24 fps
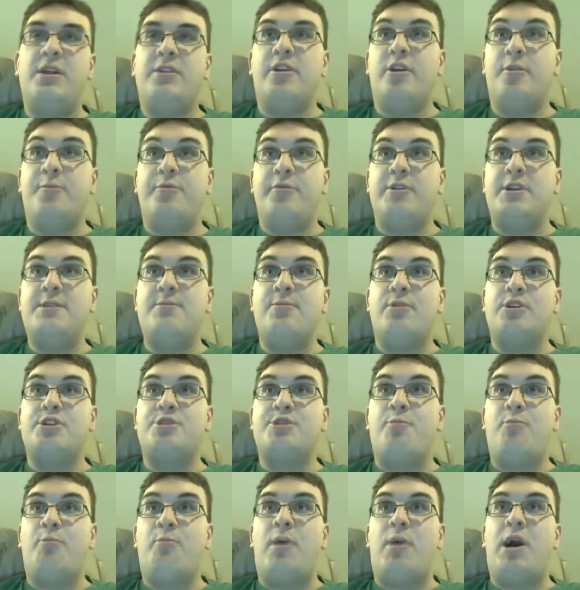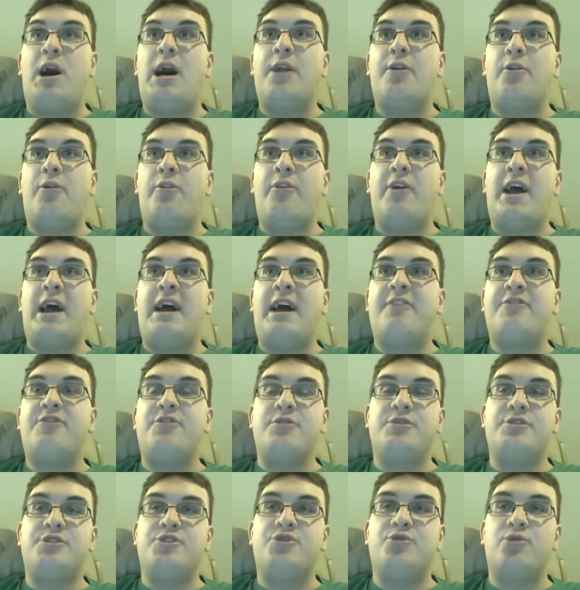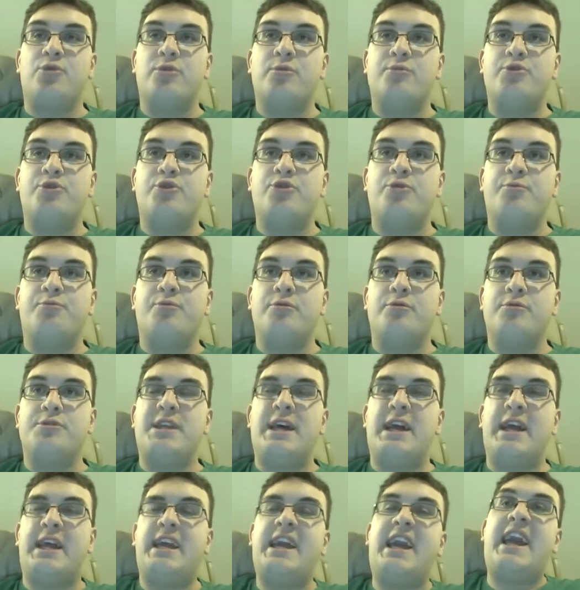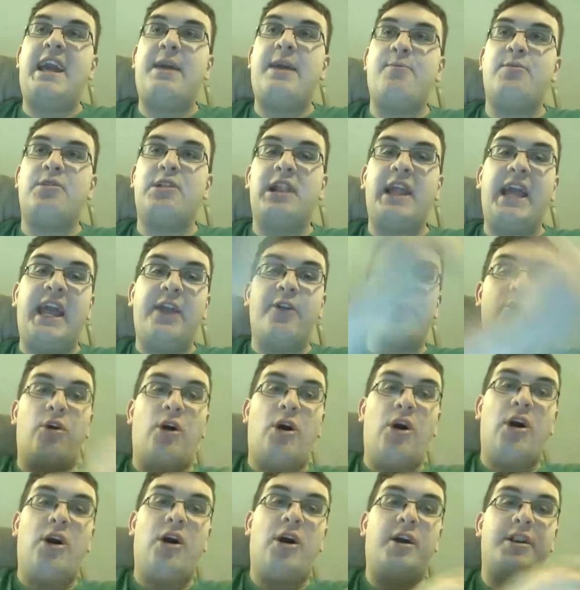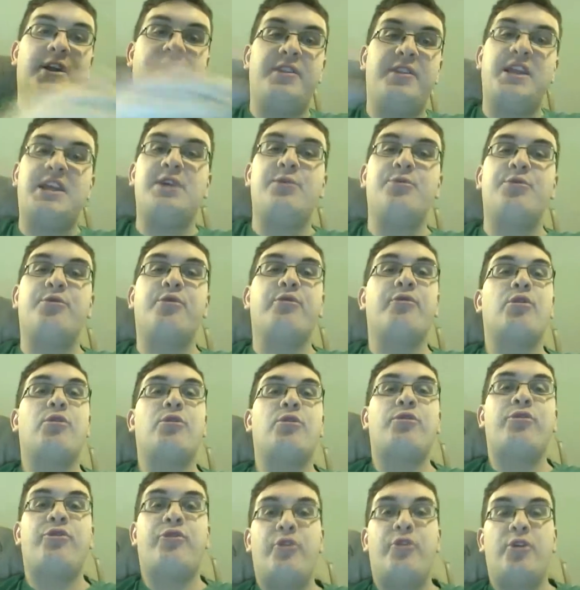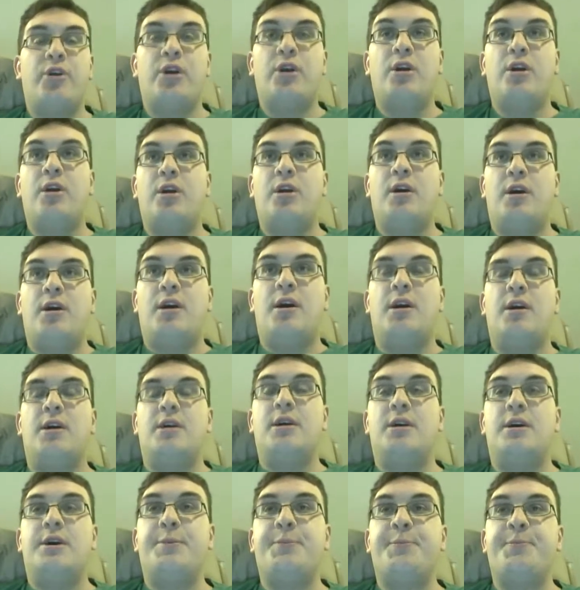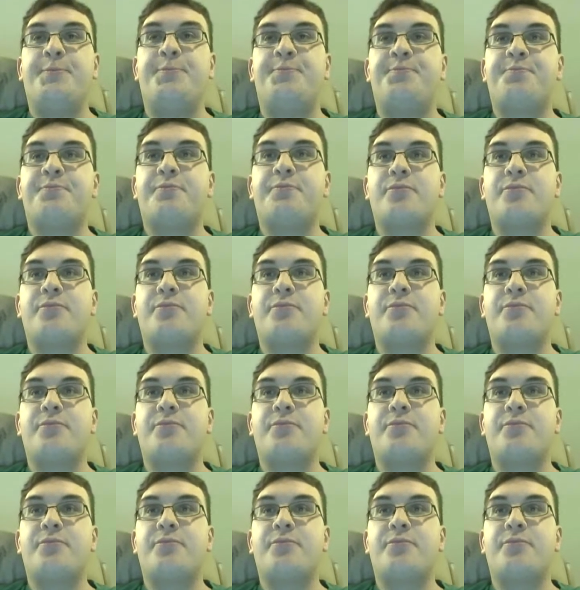They're pretty much modeled after the Stormtroopers that came later on in the universe. Or